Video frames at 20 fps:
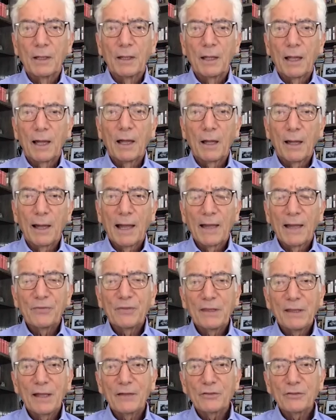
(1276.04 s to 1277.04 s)
At
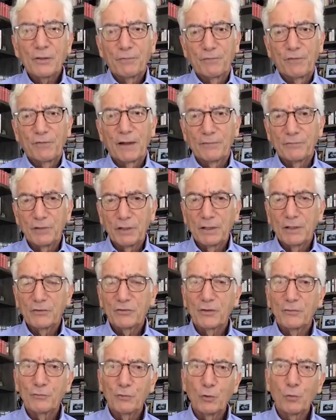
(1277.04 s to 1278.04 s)
the end of 5 years,
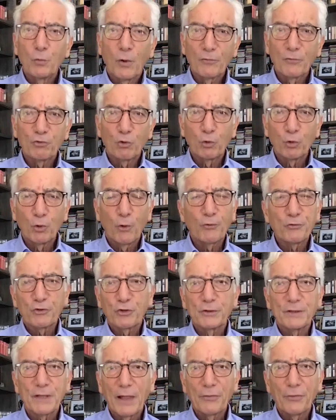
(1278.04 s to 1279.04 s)
if you want to launch
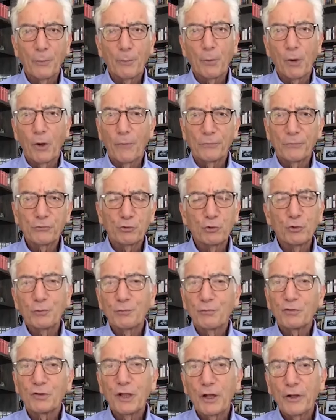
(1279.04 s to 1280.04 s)
another bond, you've
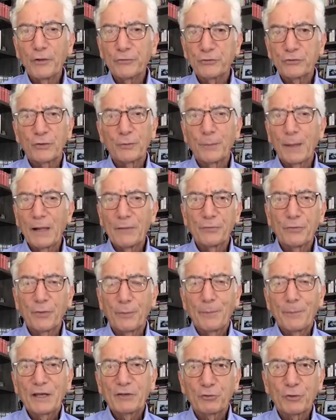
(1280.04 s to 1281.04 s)
learned about the
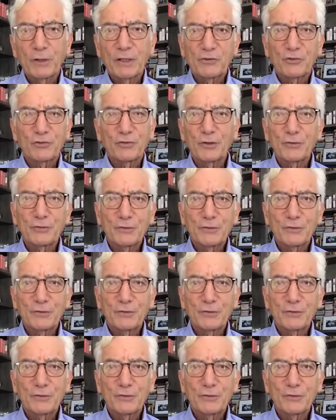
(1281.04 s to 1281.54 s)
metrics that